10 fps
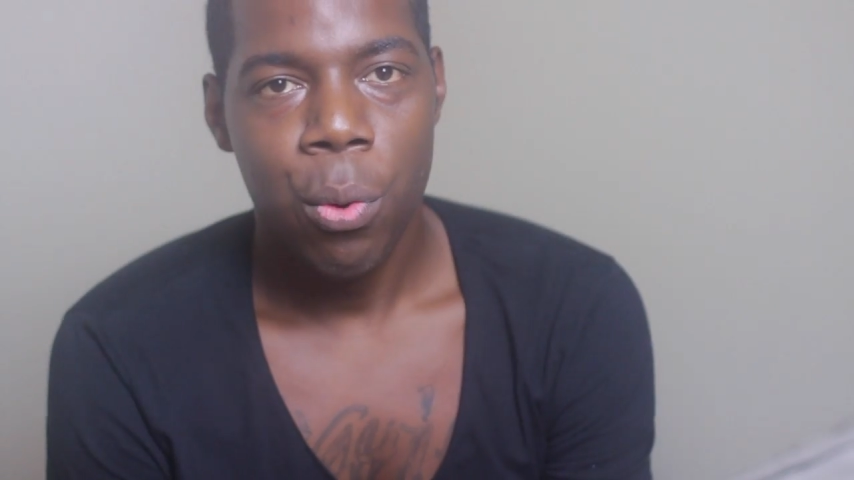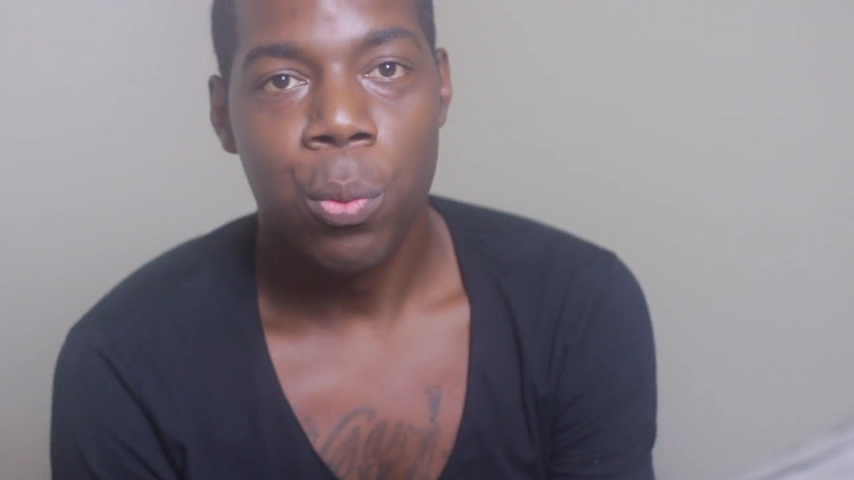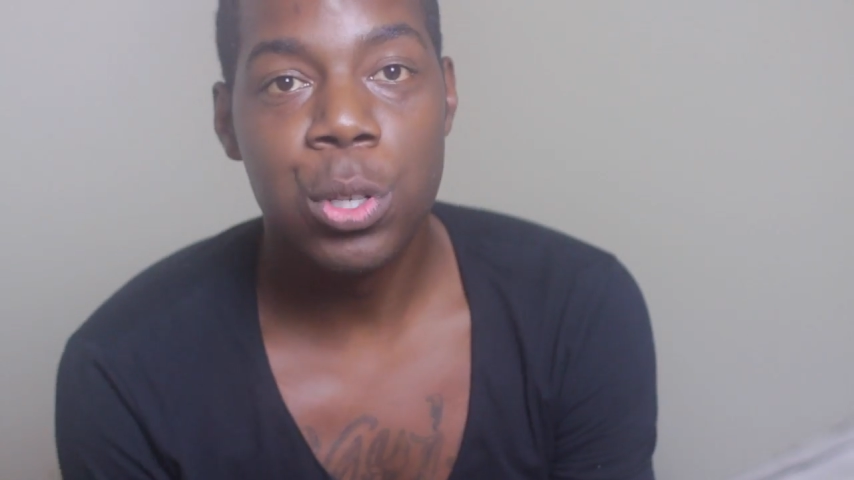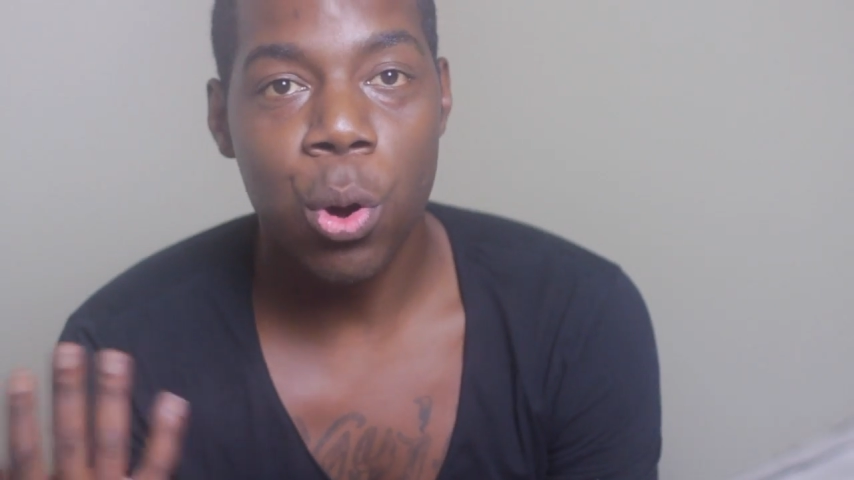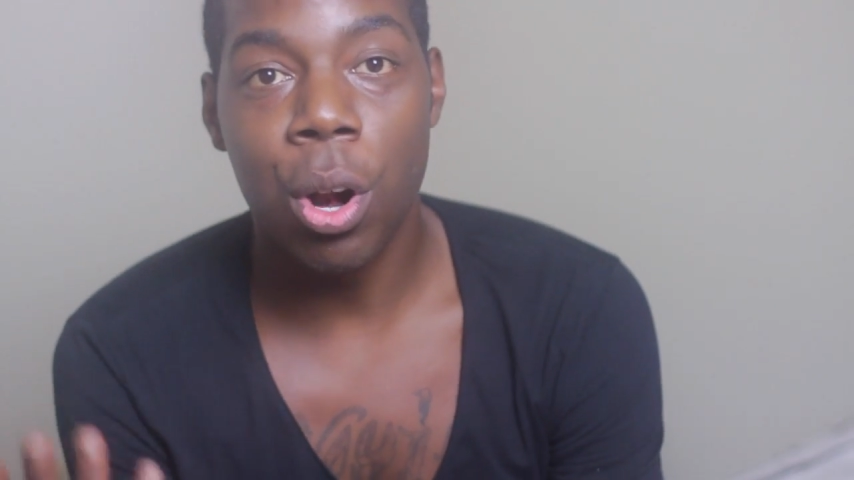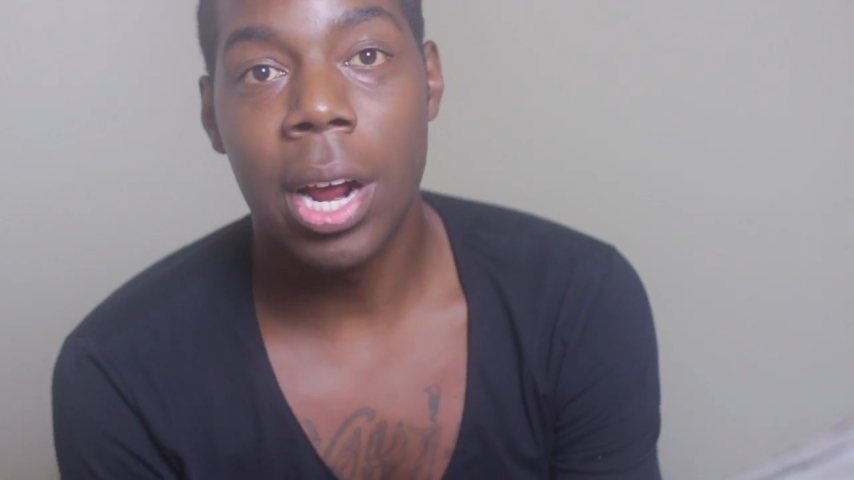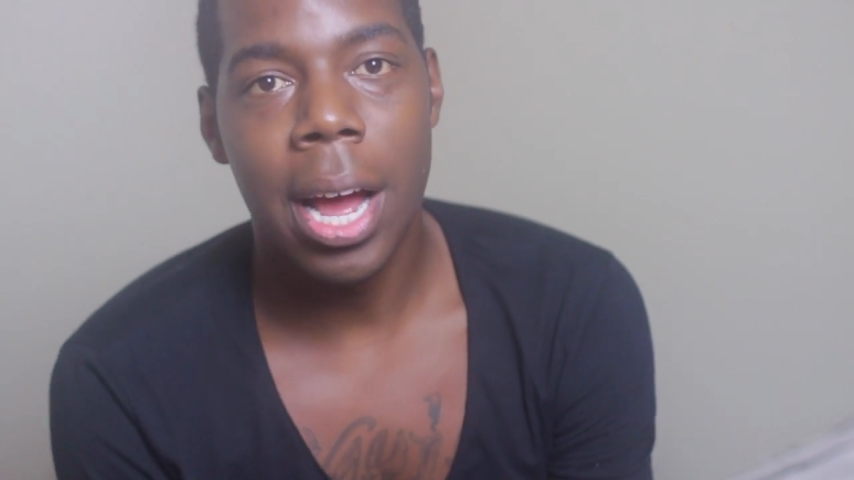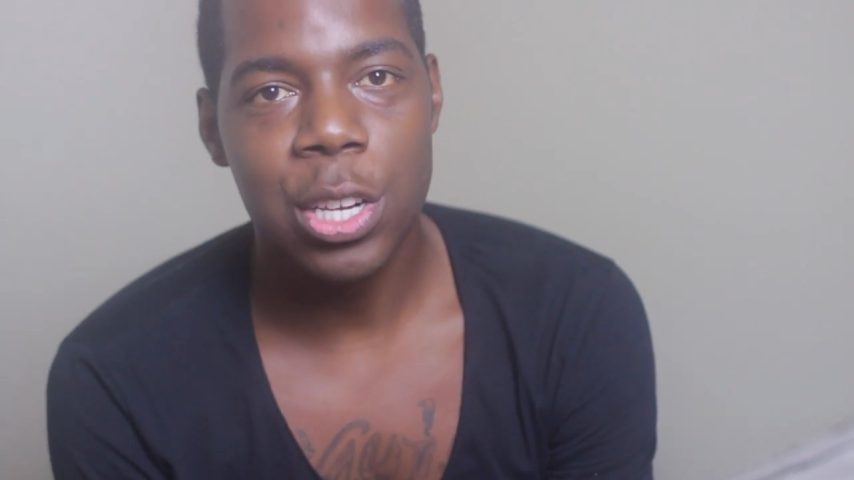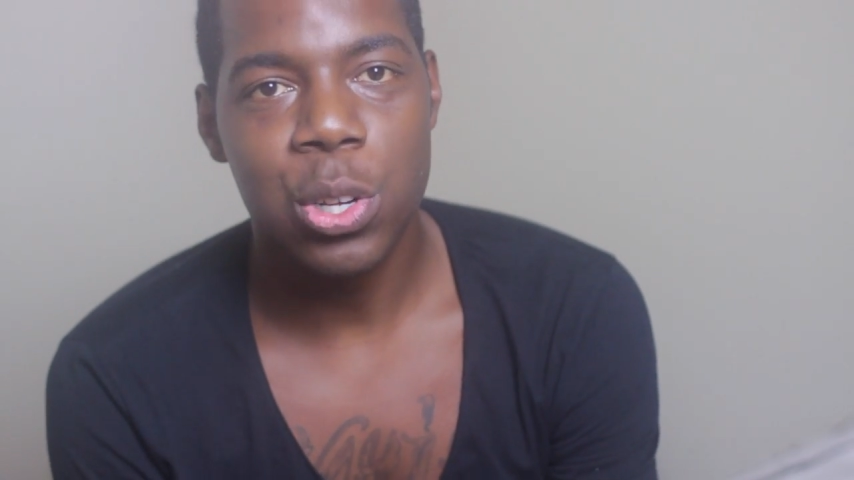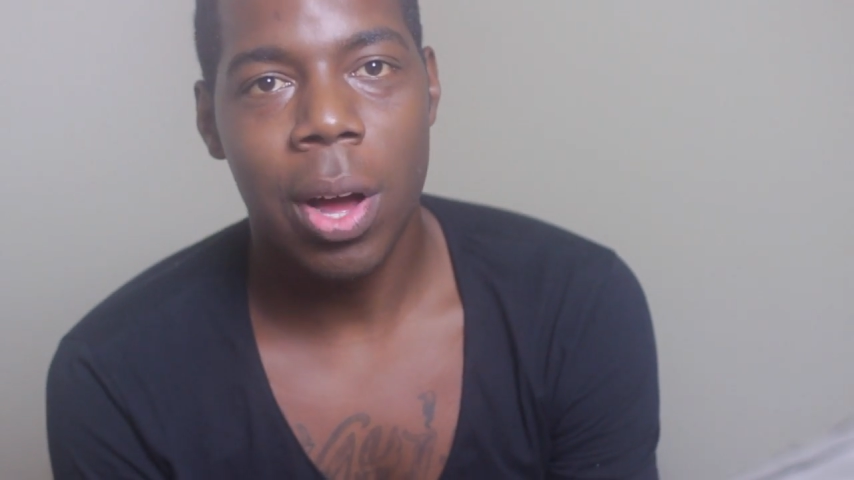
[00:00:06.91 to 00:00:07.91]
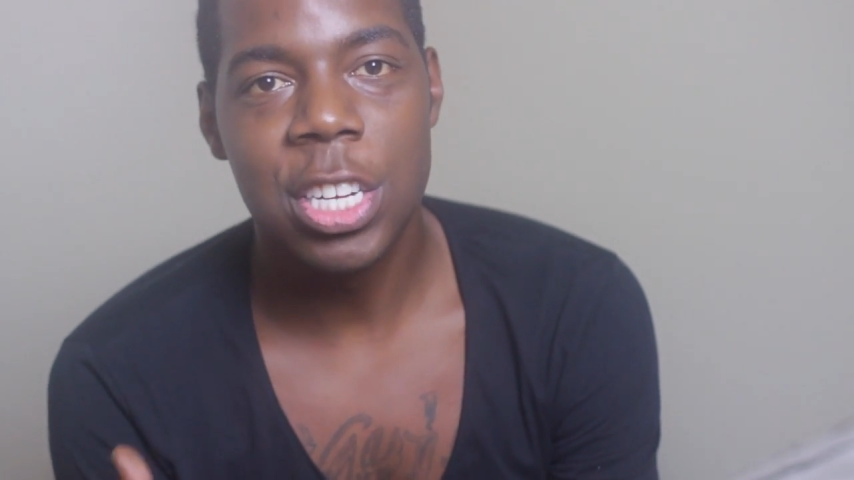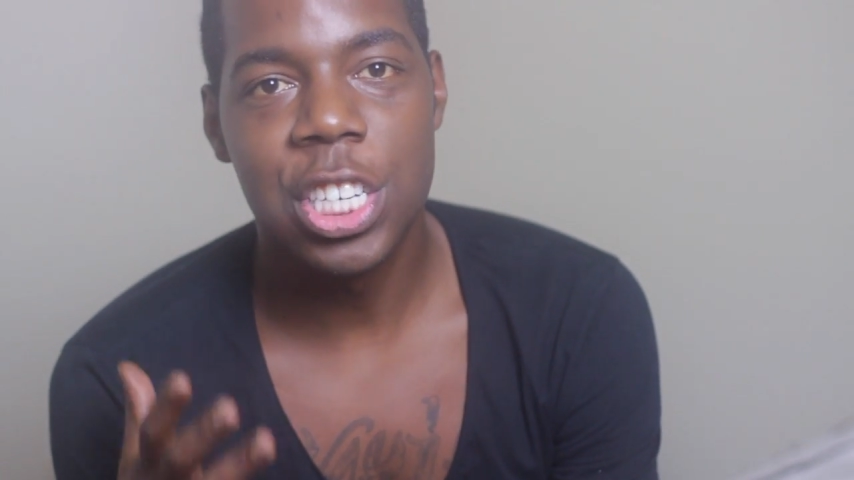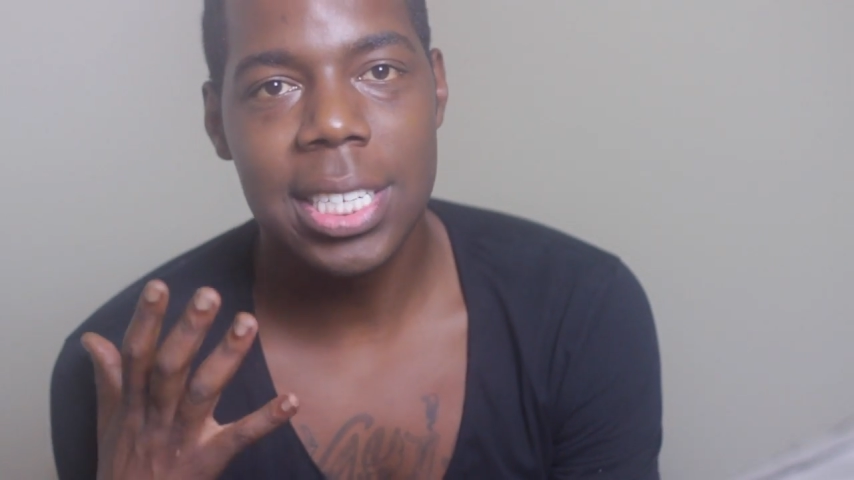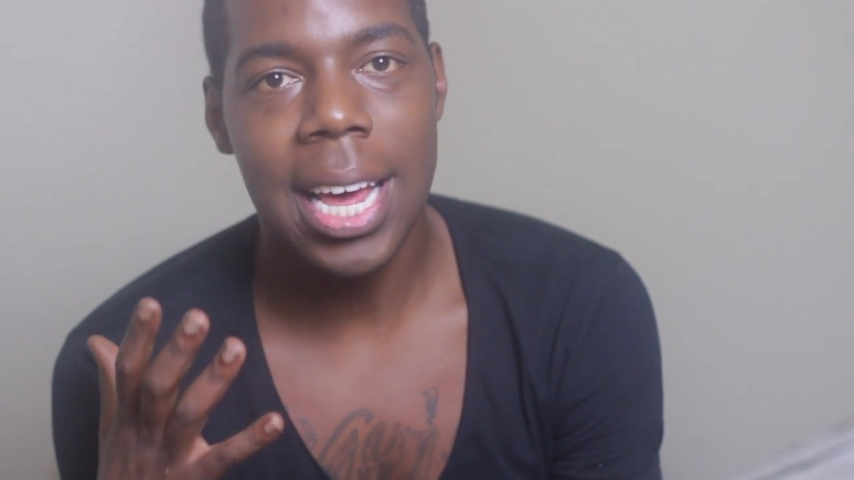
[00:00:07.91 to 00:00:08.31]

What's going on, guys? So I just